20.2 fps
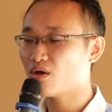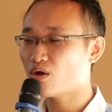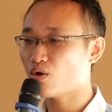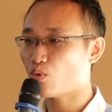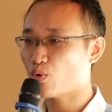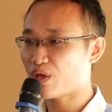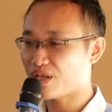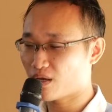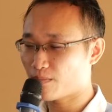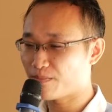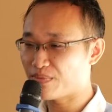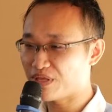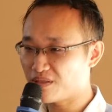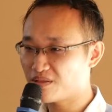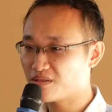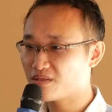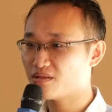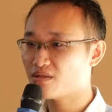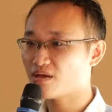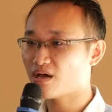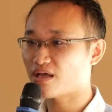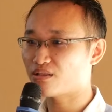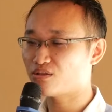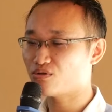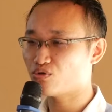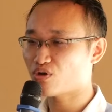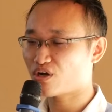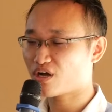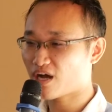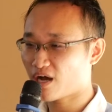wait a bit until
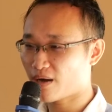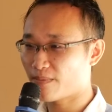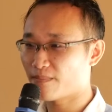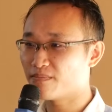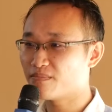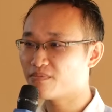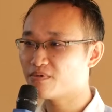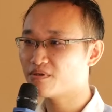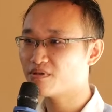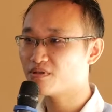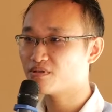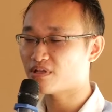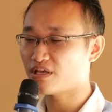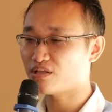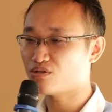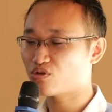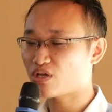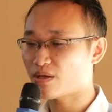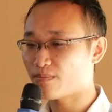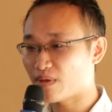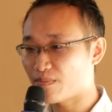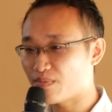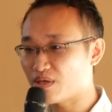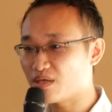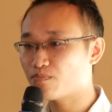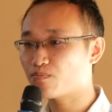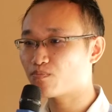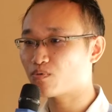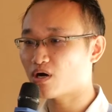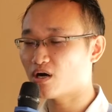you're calm. Then you can
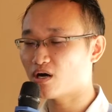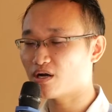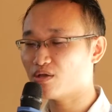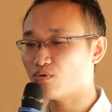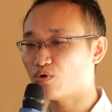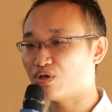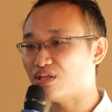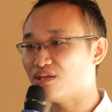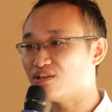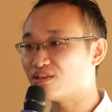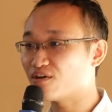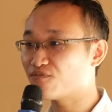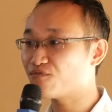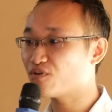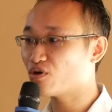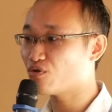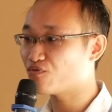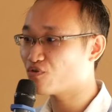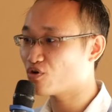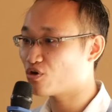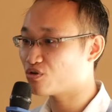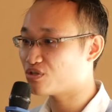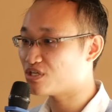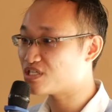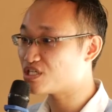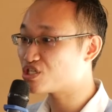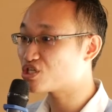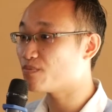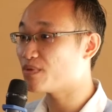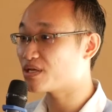maybe it won't interfere with your
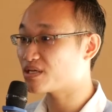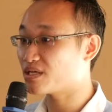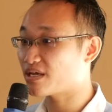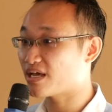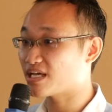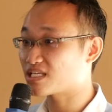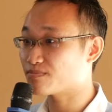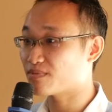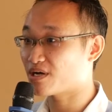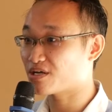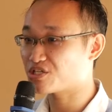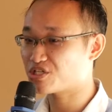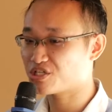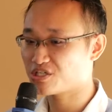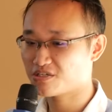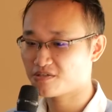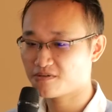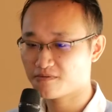decision making as much.